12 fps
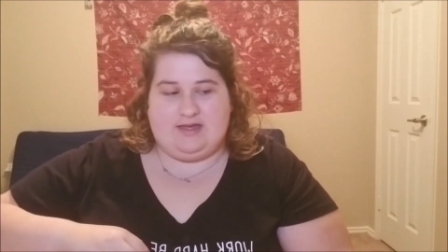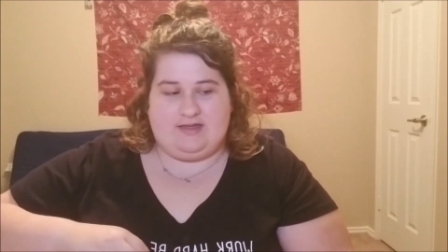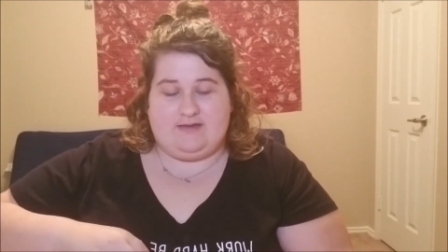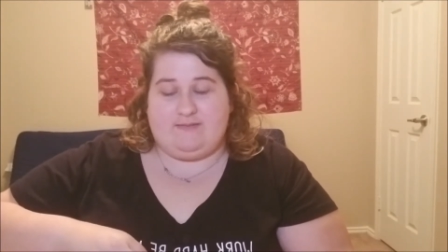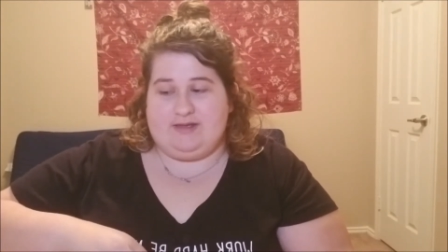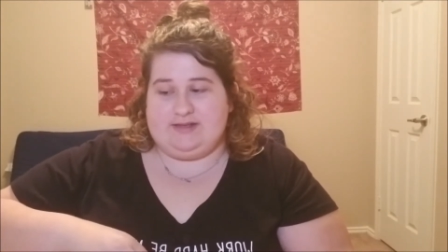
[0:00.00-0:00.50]

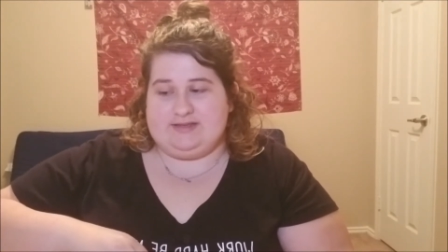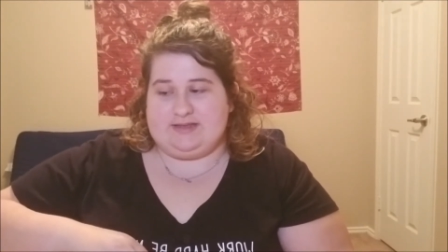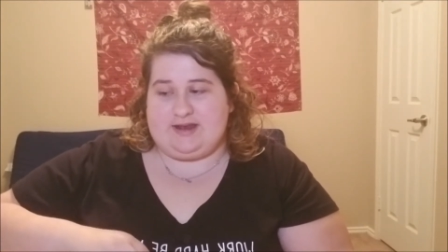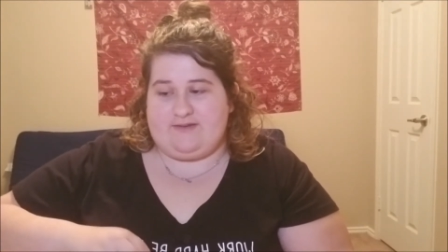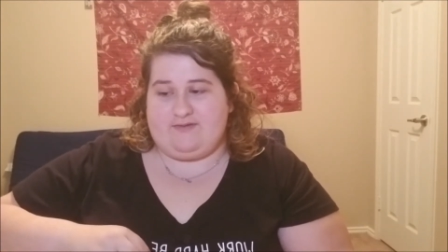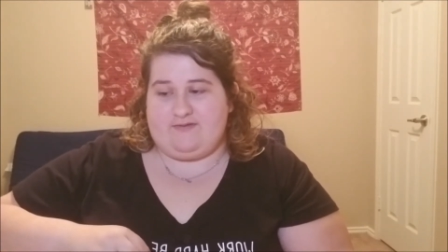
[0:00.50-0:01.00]
That means that
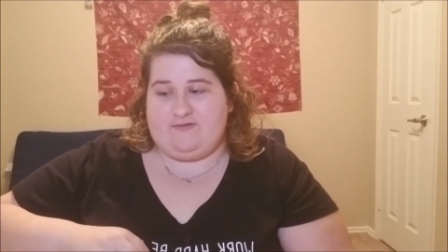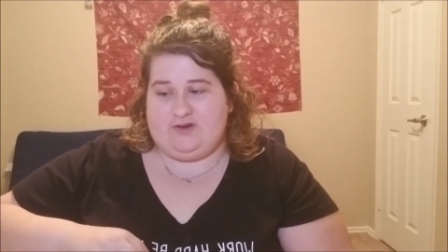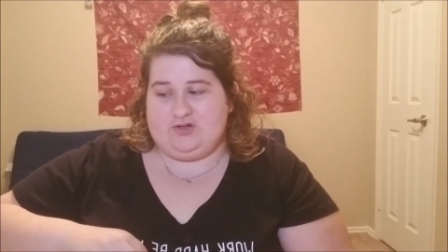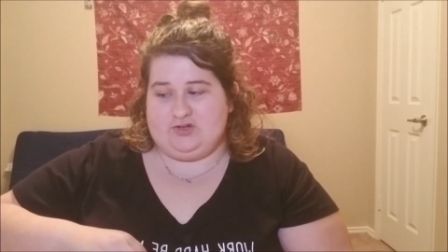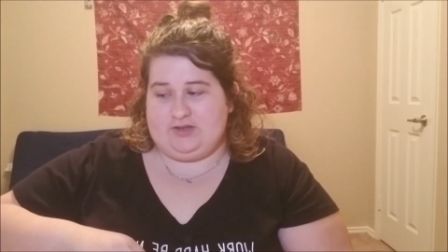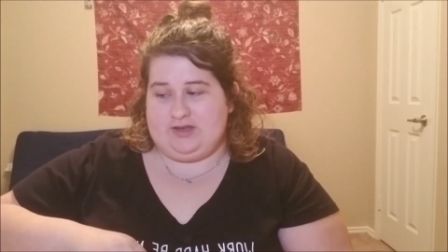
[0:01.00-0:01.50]
I've
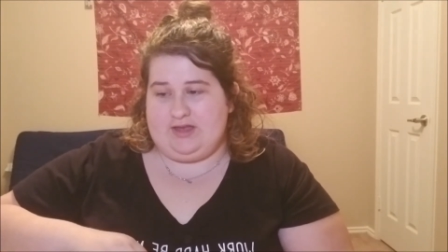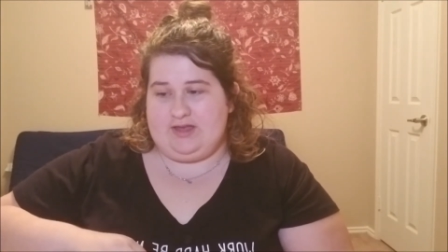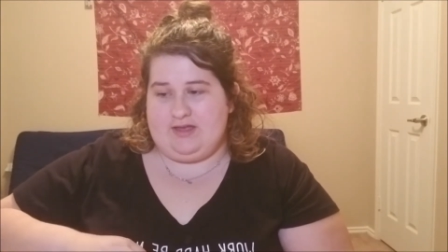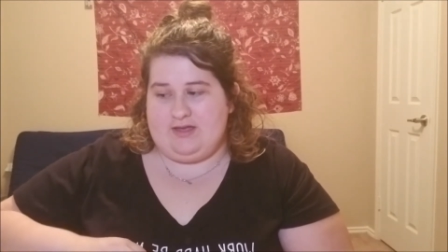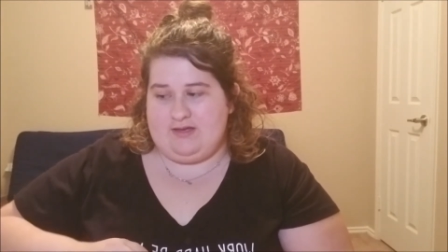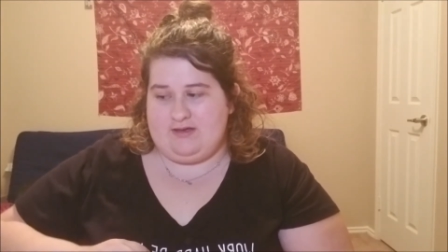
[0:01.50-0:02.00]

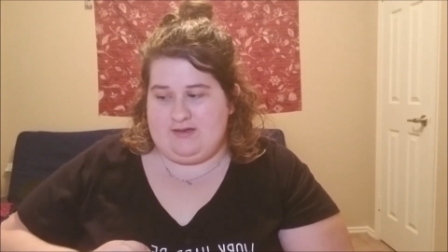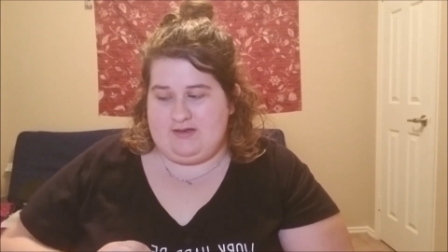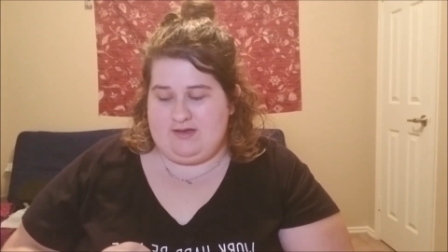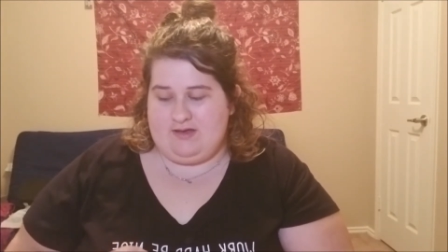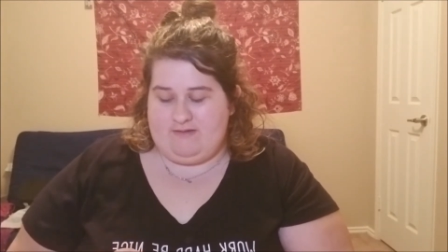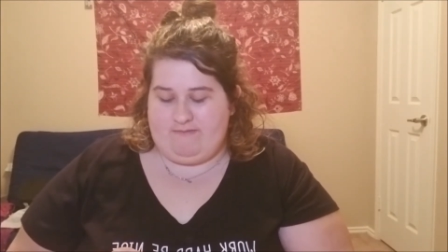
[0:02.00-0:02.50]
officially
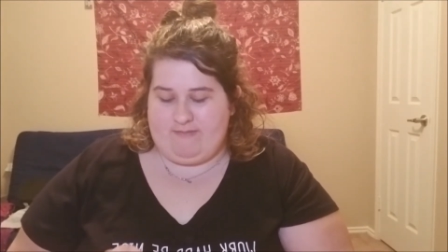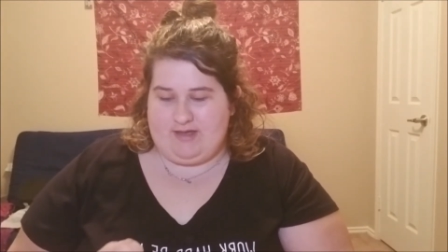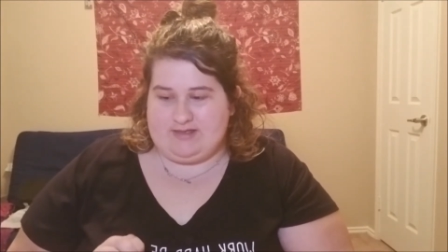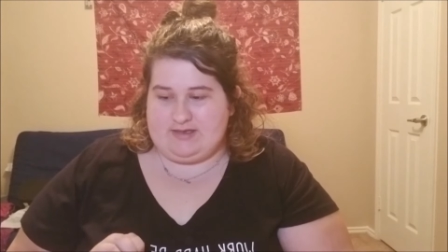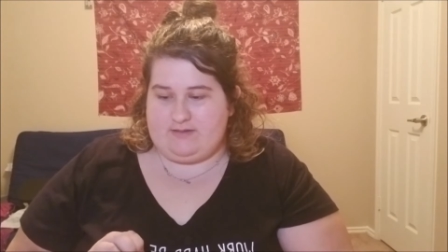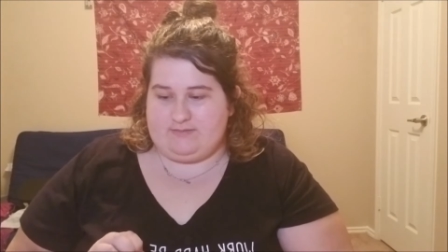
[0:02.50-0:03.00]

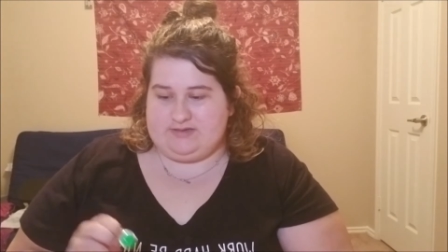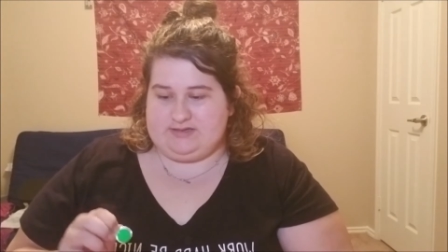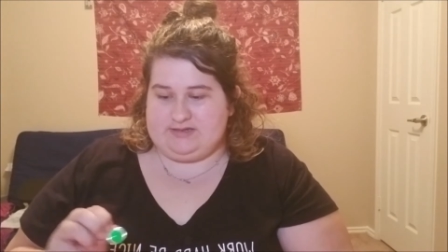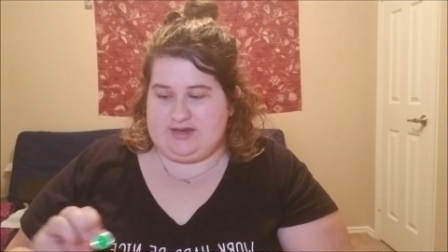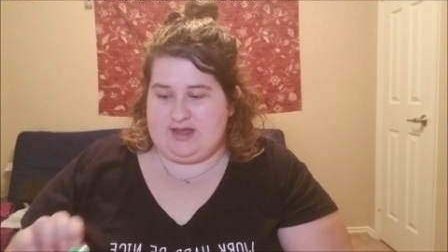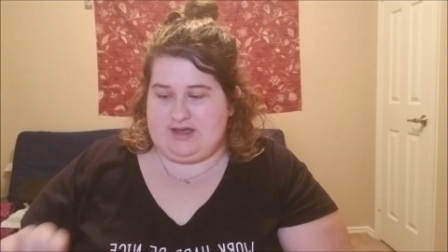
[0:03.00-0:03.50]
made that
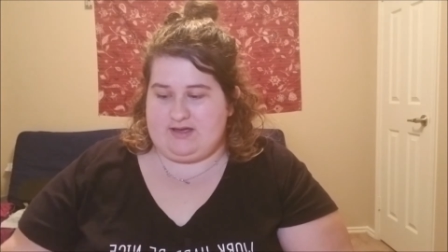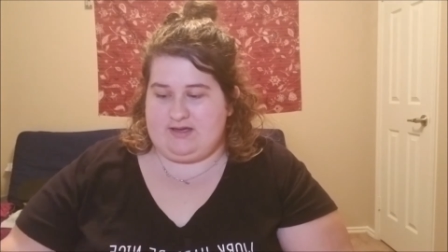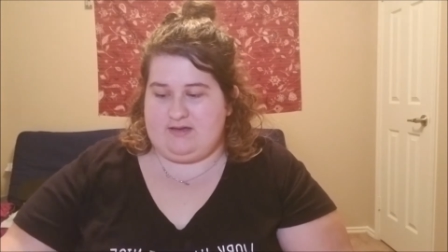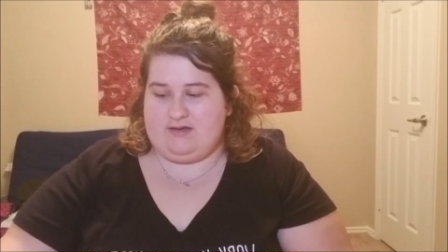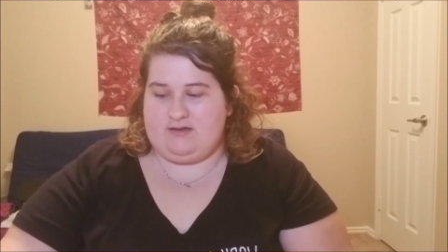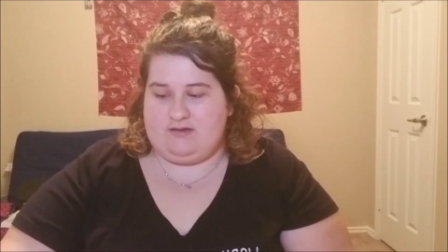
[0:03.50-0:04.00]
mistake
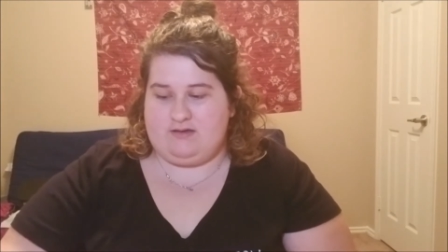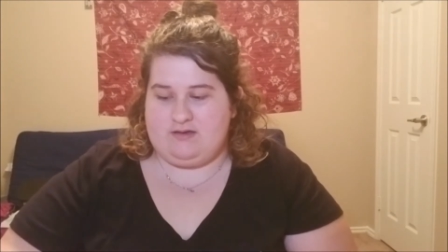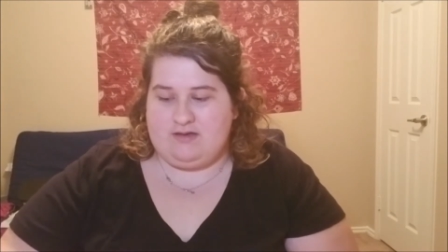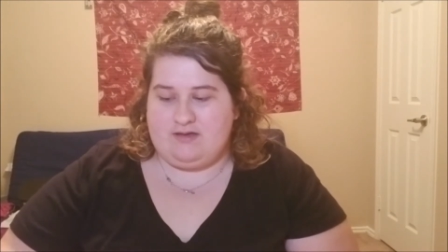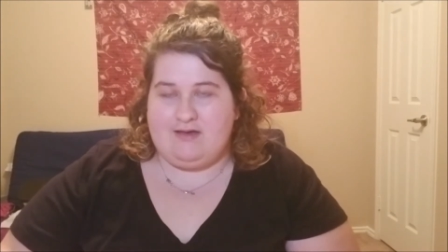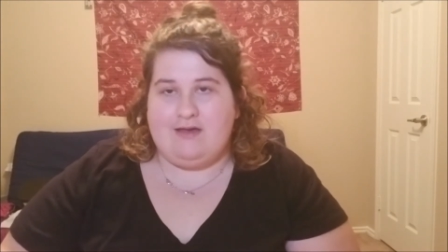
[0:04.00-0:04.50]

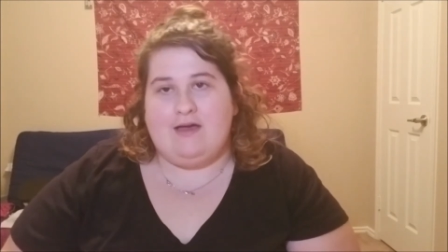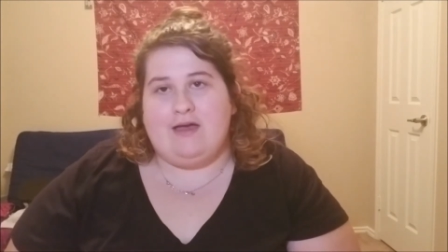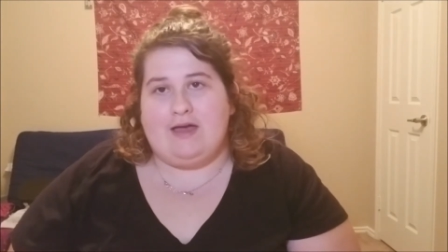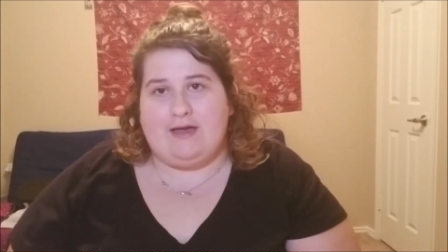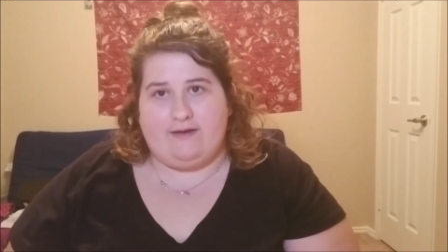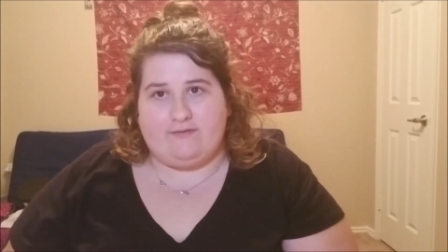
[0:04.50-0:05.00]

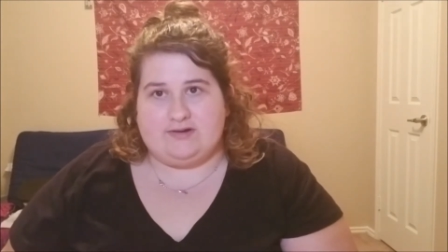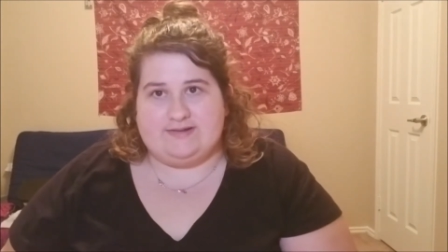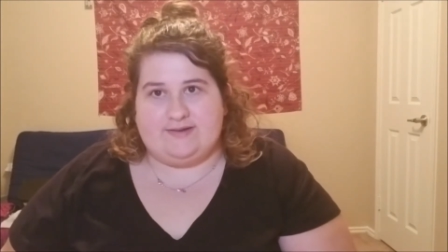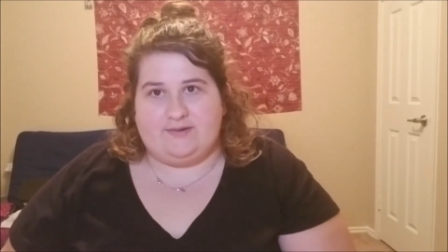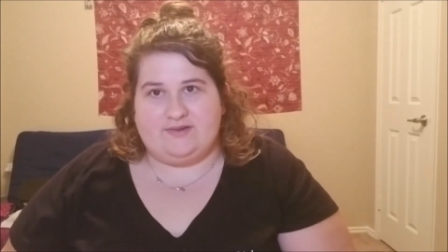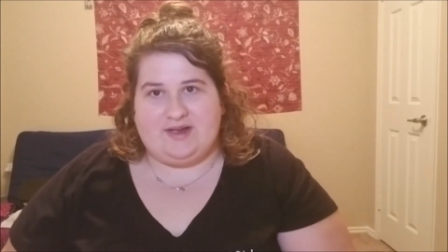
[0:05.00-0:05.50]
every
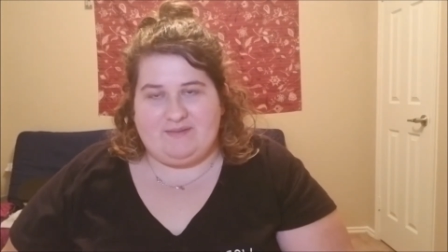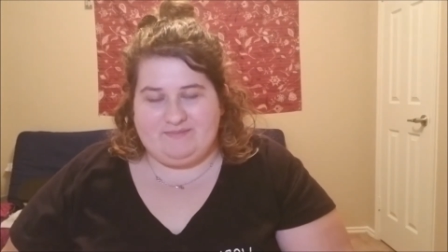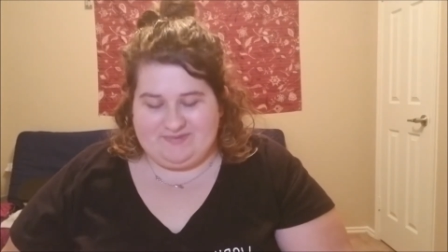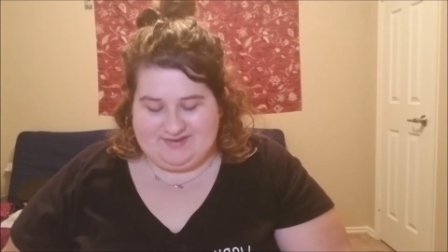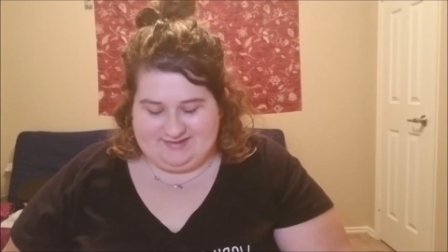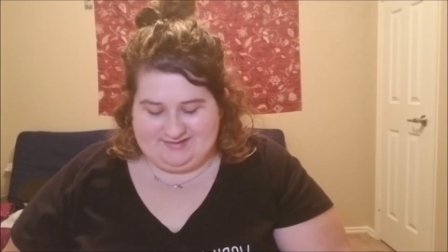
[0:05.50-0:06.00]
single time.
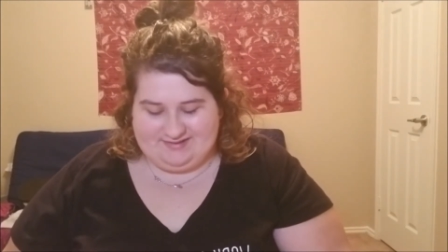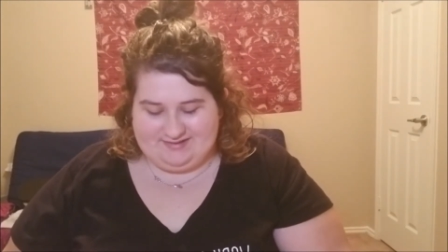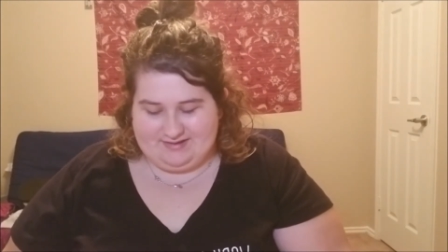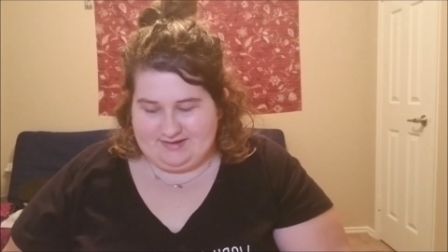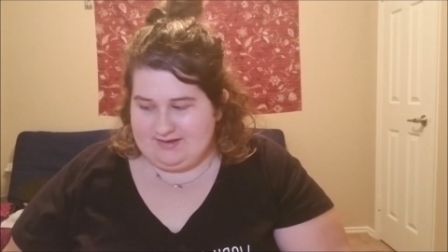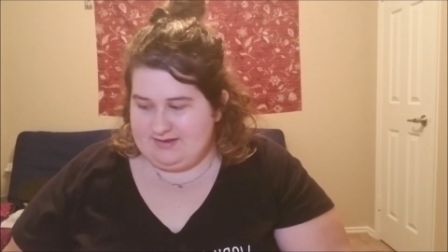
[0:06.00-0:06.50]

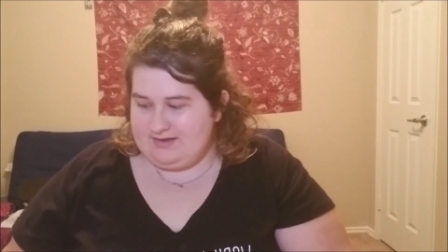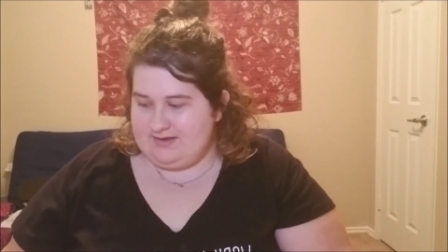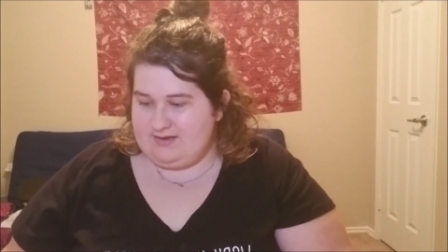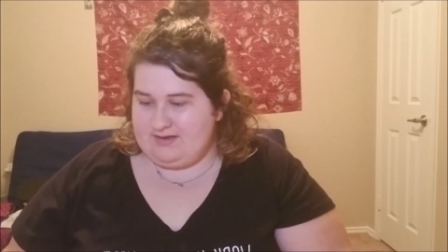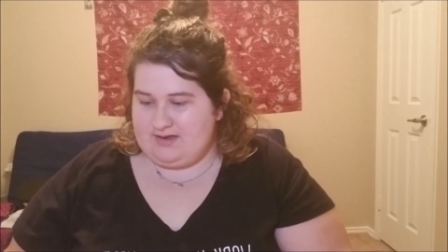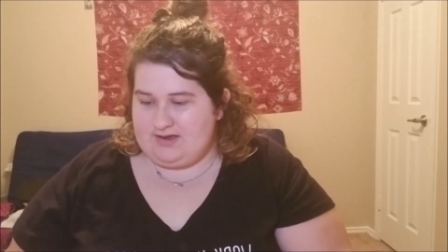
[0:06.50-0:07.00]

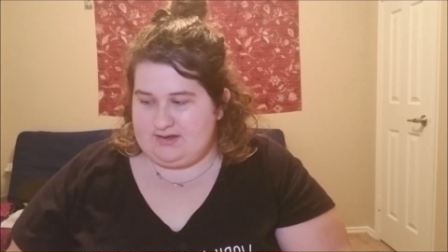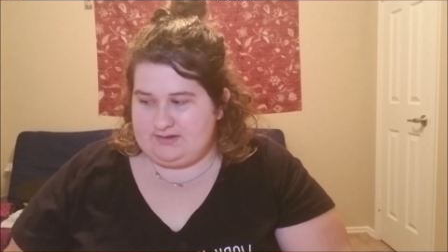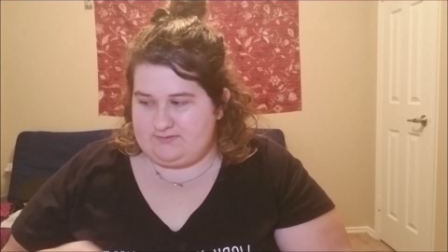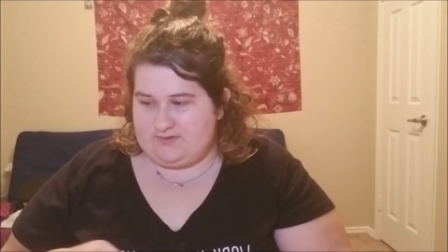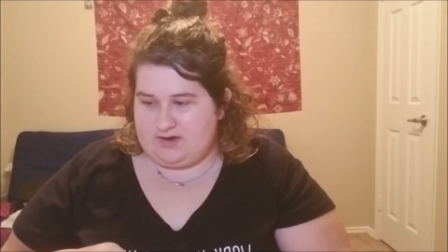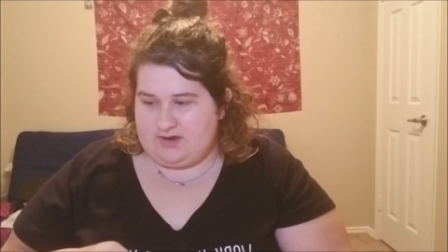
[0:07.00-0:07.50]
It's
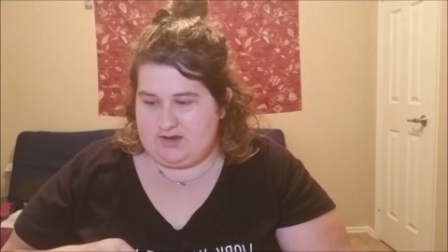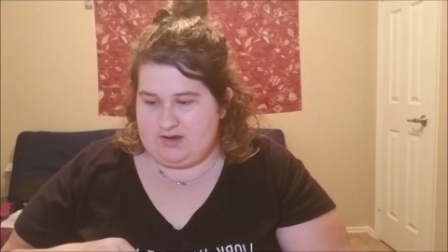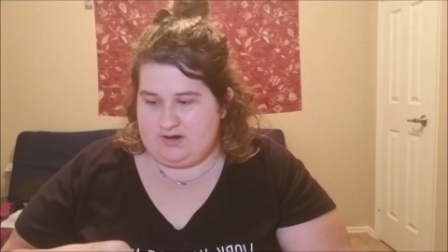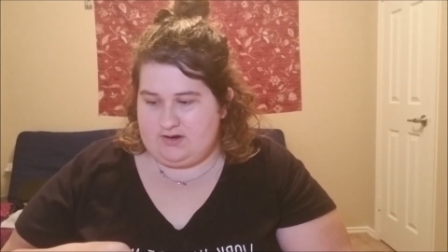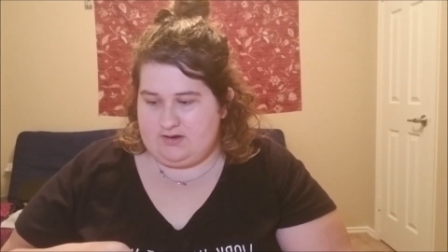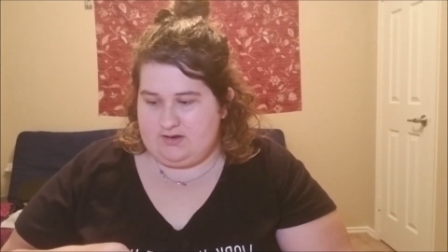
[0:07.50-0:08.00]

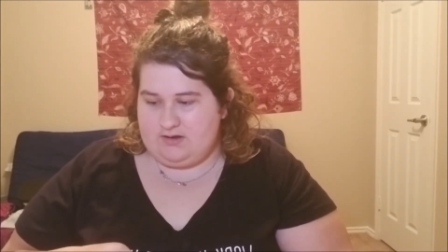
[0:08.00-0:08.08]
fine.